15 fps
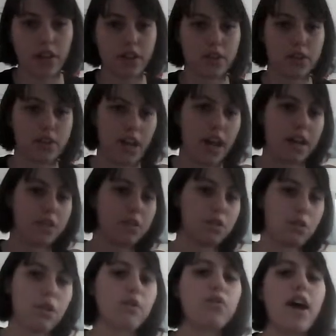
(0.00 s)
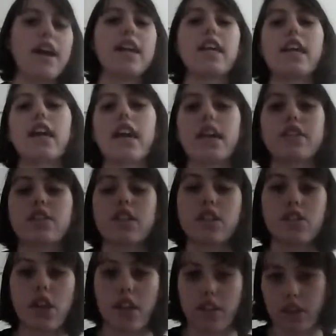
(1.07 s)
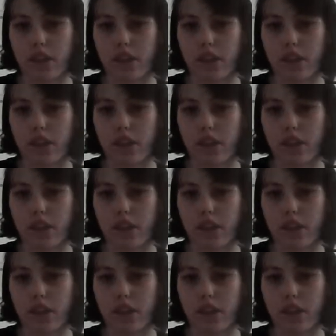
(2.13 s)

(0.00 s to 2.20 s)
other sides sort of fighting against each other,